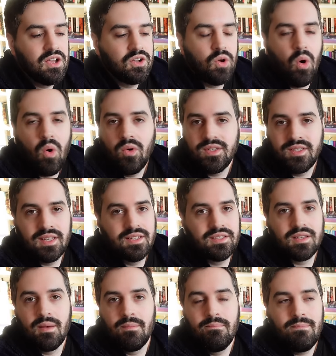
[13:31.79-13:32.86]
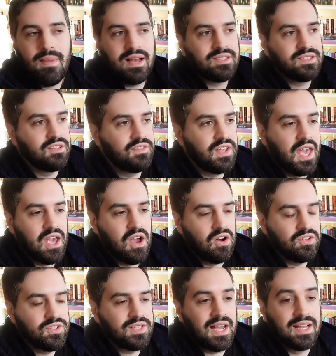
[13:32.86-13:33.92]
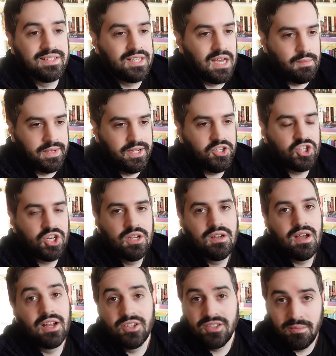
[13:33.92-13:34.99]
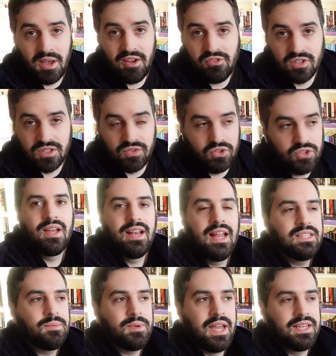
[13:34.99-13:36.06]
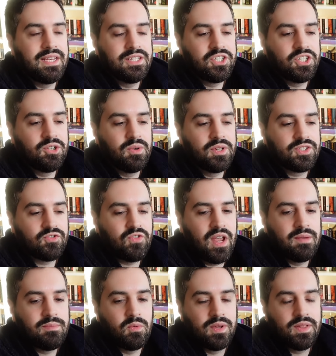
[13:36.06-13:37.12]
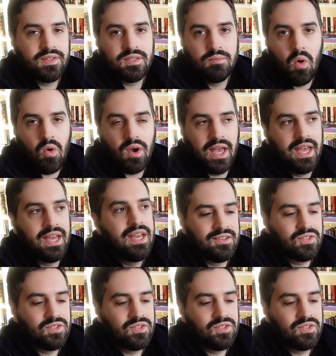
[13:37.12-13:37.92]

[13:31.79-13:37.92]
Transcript: causes massive chaos and damage, and doesn't pay for his food and ends up getting into a scrape with Smoker.